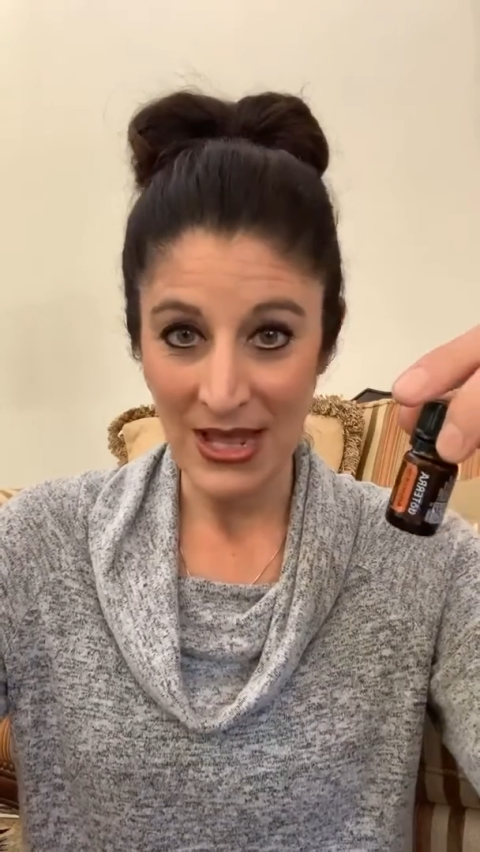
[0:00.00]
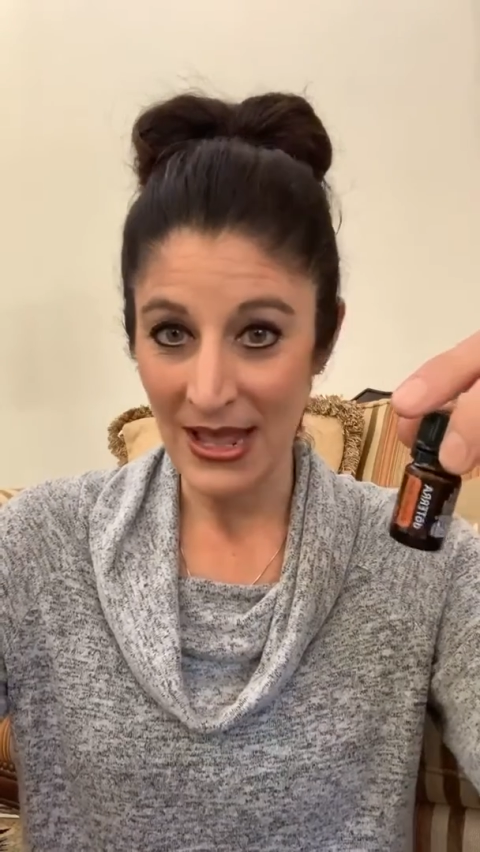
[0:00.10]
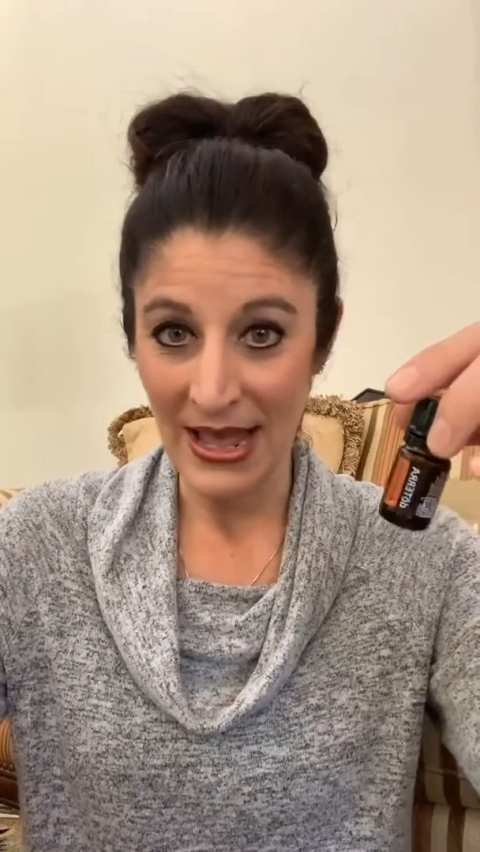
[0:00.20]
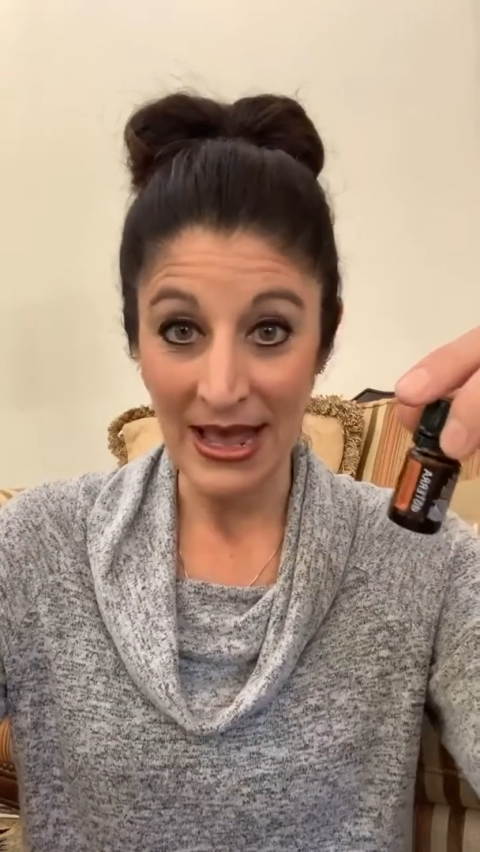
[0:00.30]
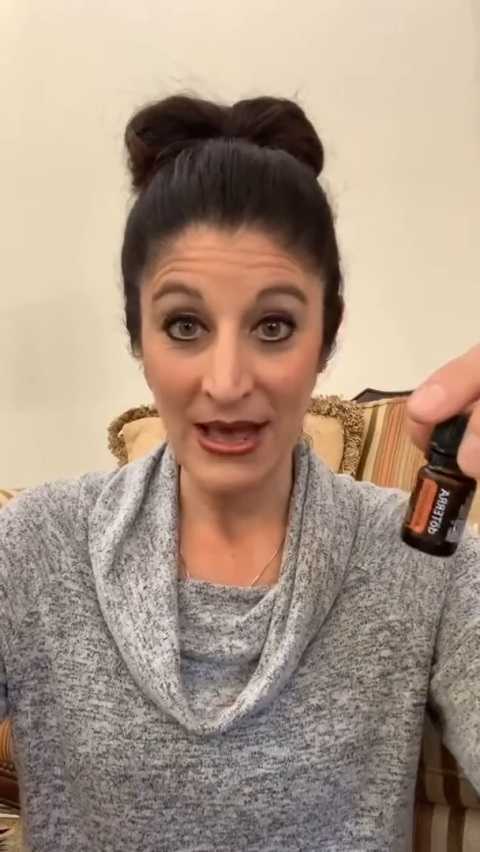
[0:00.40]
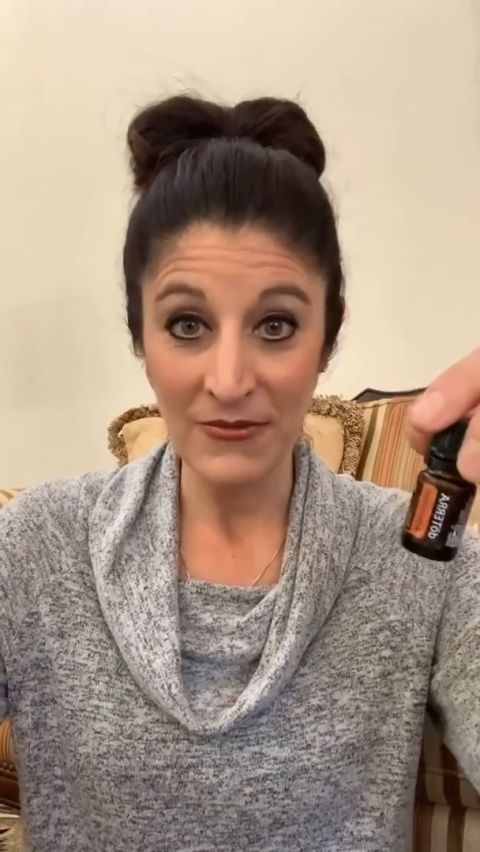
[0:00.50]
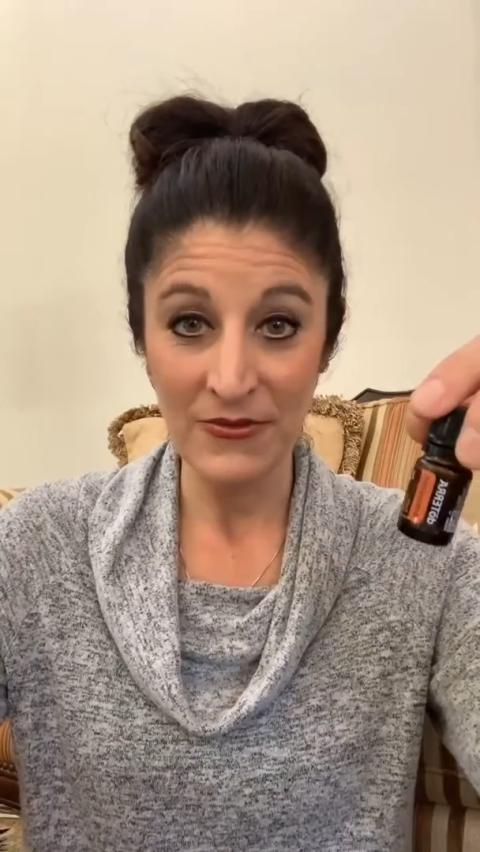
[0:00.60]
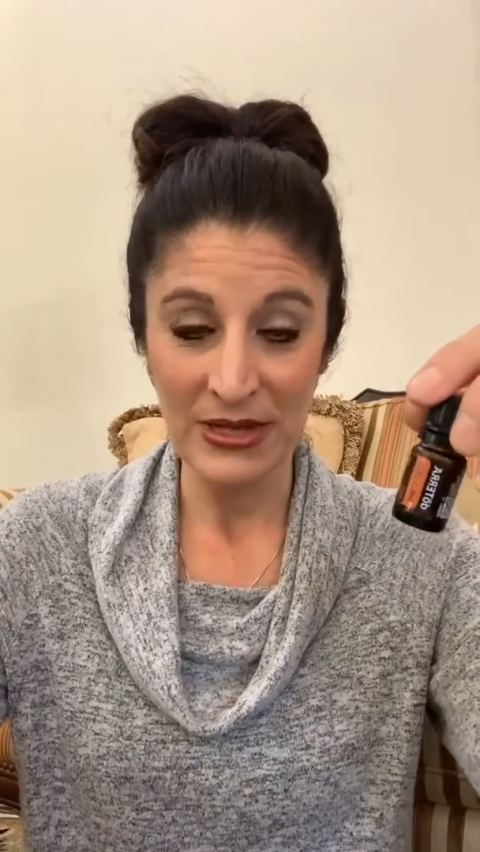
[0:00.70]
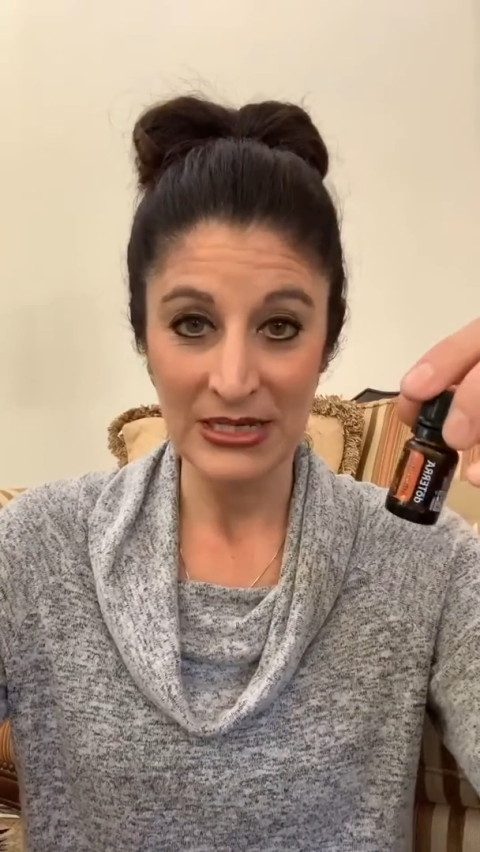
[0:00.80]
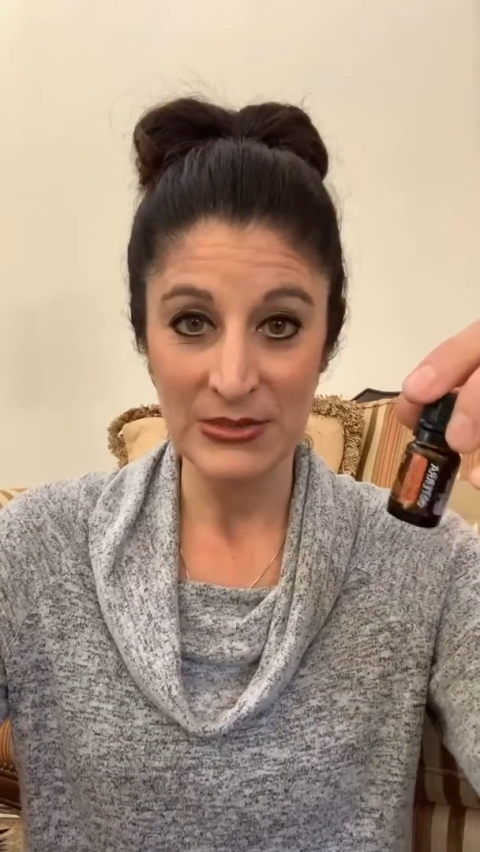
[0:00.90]
have
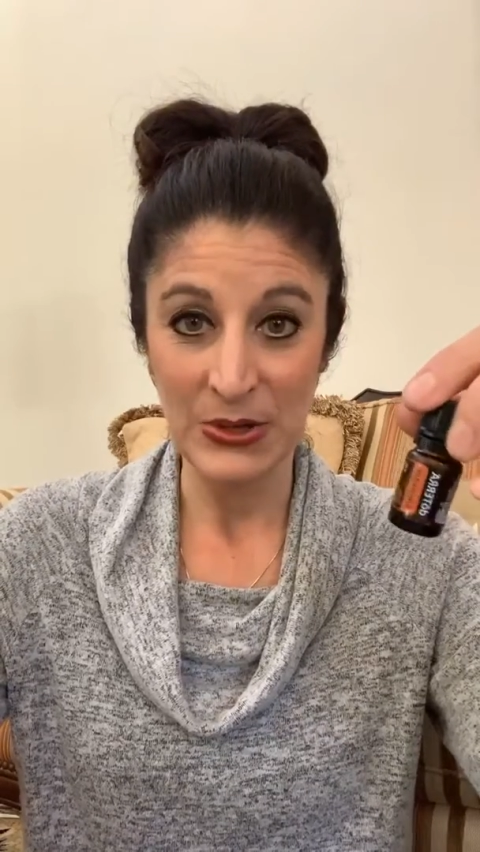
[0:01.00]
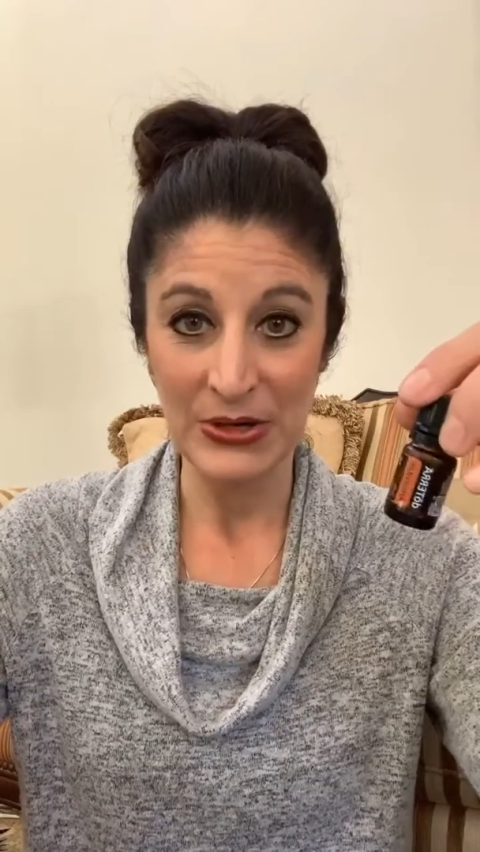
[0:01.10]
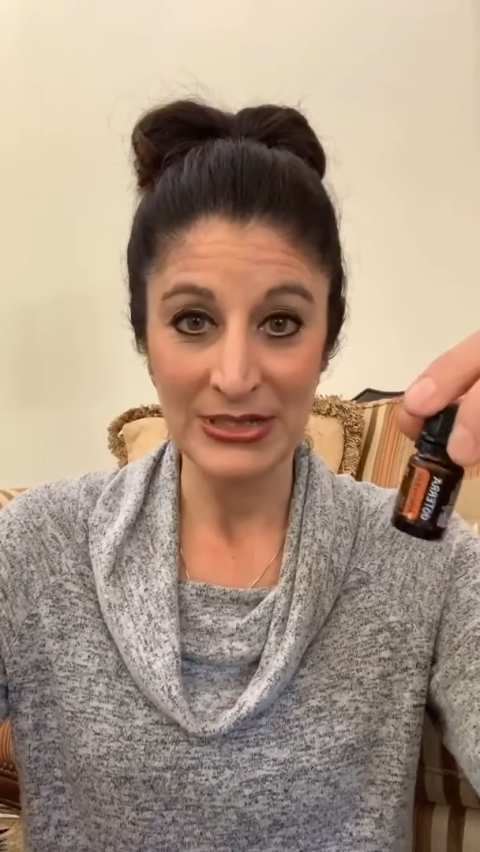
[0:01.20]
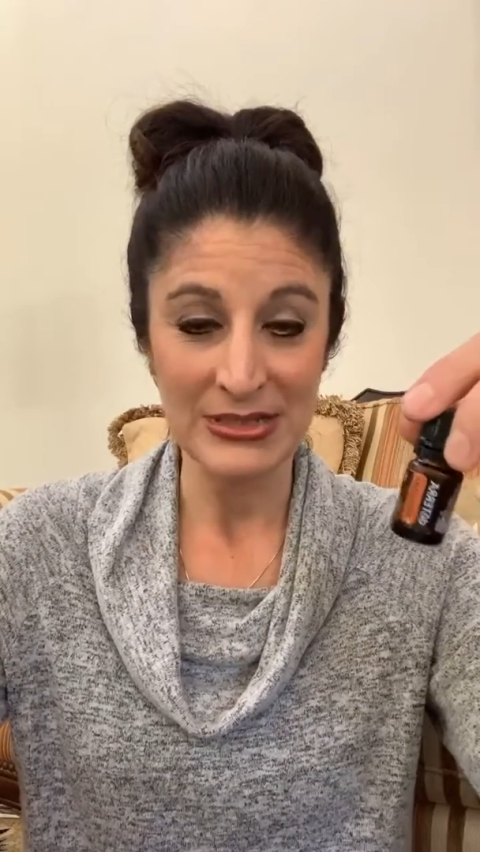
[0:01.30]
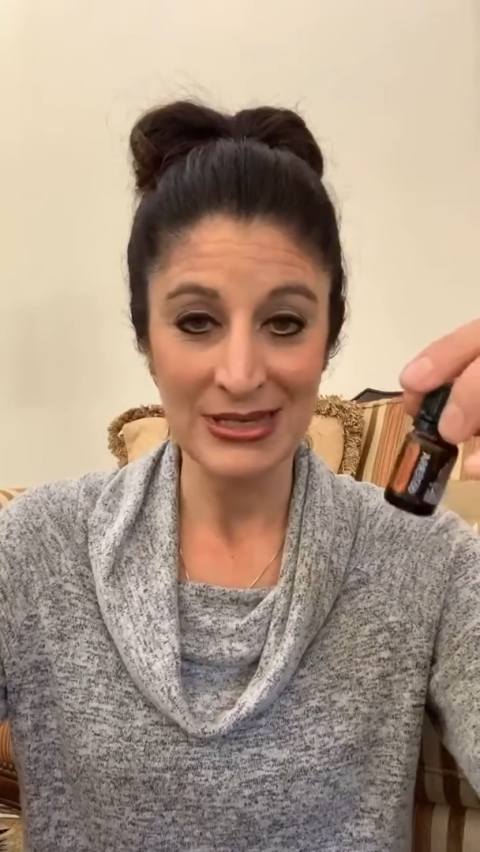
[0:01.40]
experiencing,